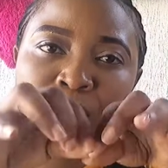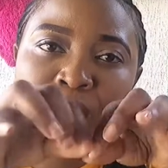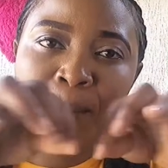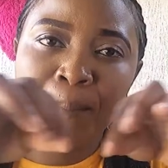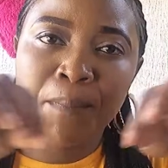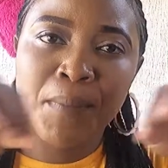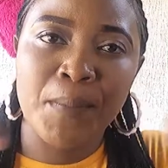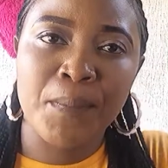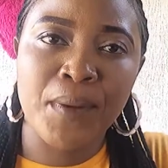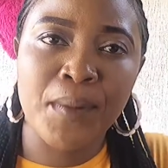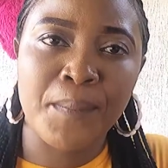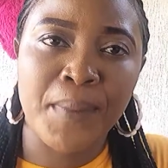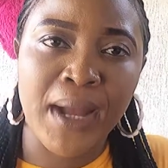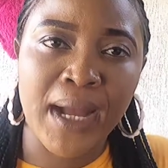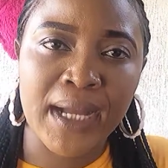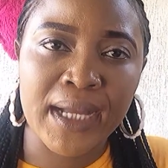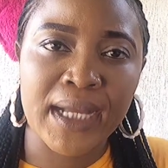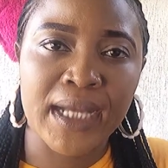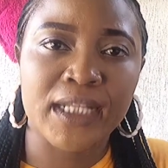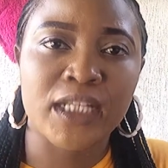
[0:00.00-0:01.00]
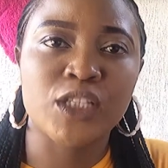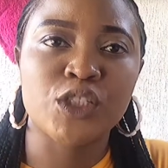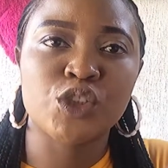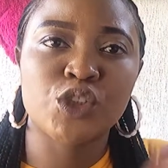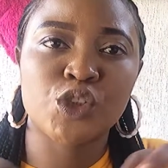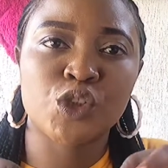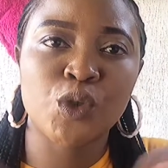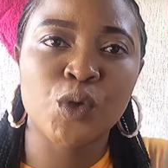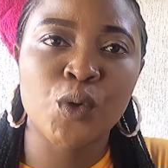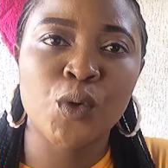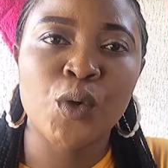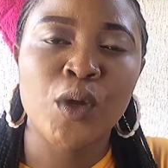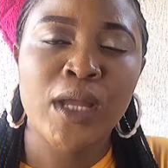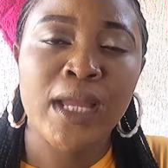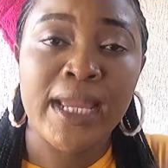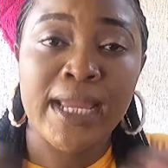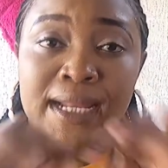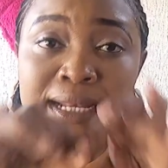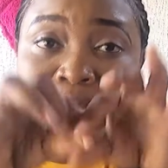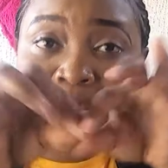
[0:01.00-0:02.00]
paper bag and ensure
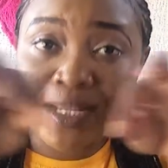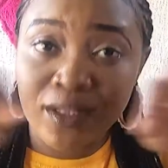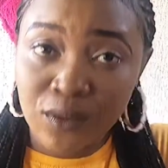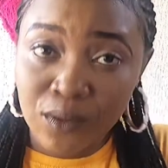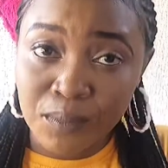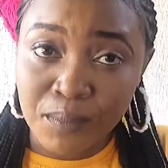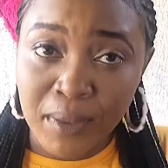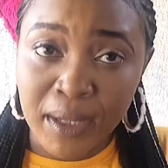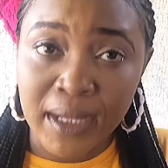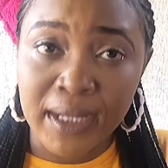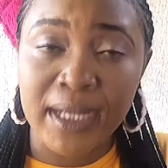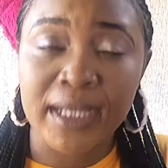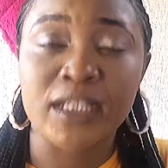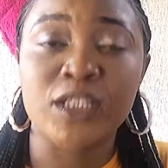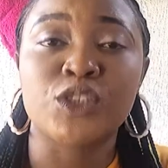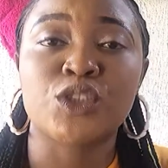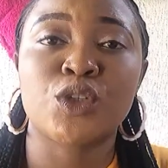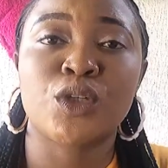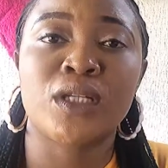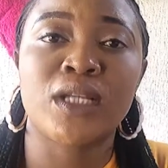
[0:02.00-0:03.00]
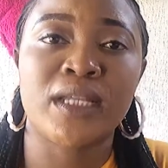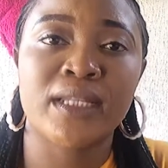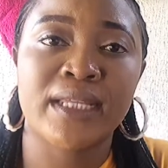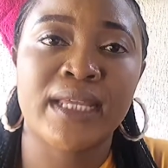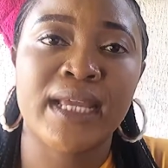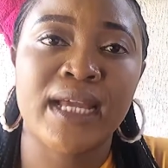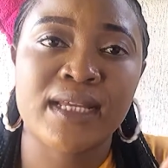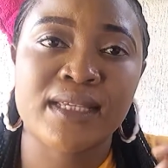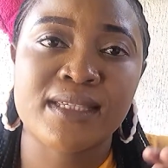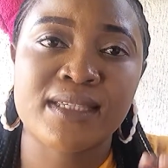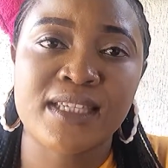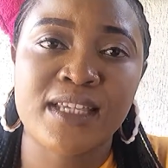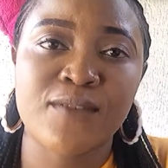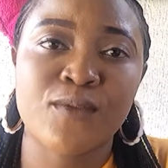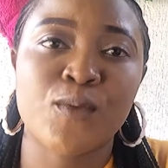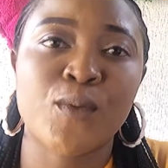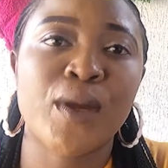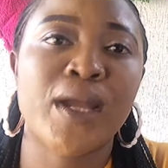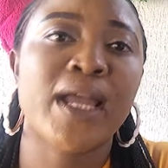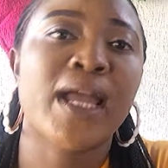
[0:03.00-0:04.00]
a nylon bag and ensure that they are safe,
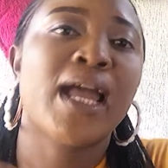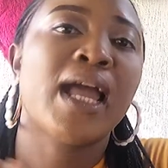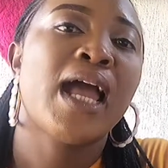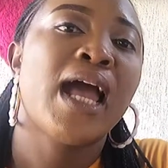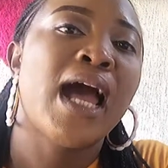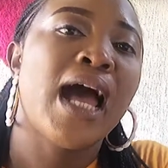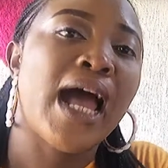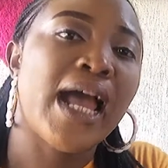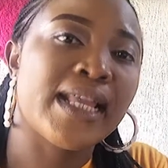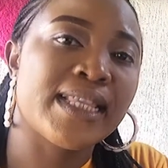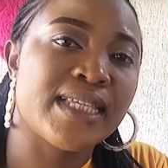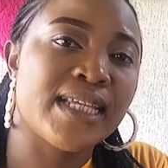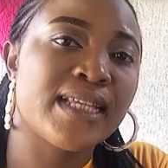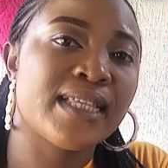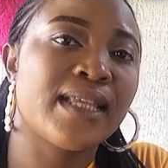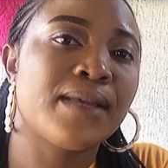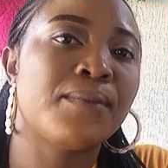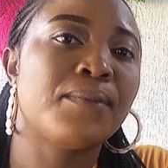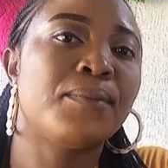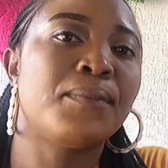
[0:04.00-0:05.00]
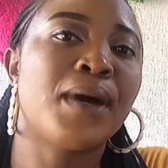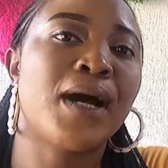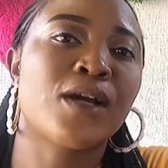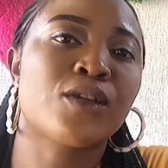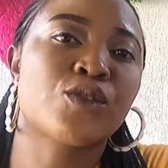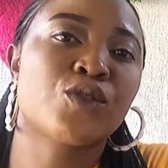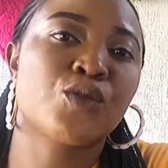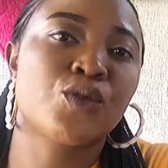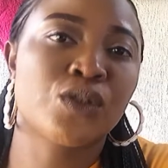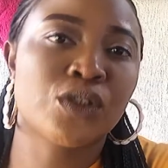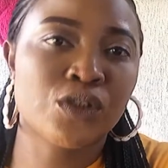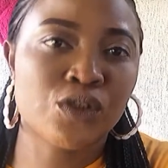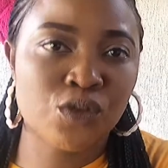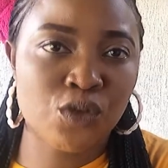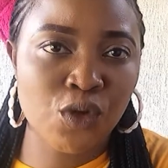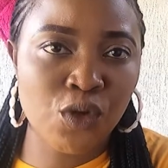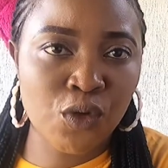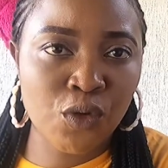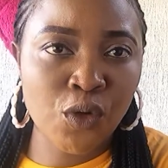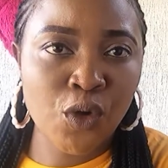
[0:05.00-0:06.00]
where I take them back to the
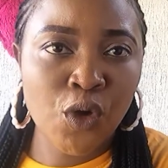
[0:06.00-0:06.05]
store